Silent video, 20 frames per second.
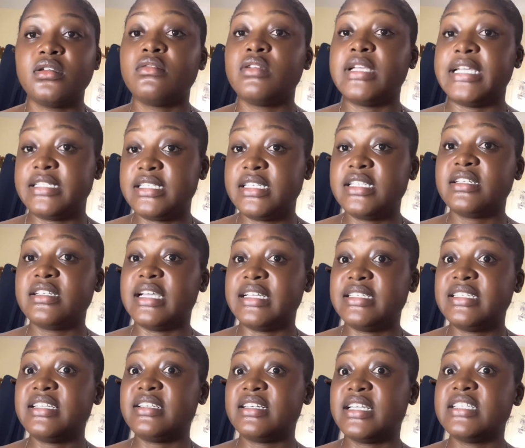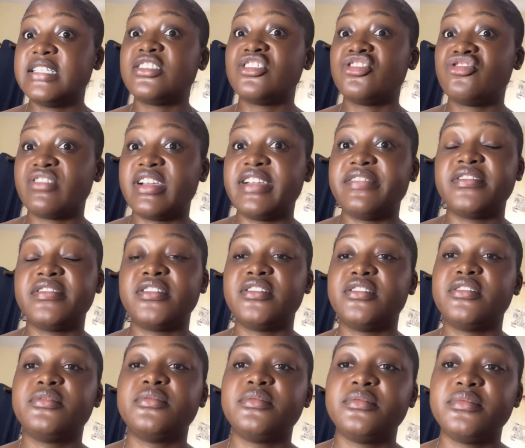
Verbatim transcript: i think i think that's the driver now.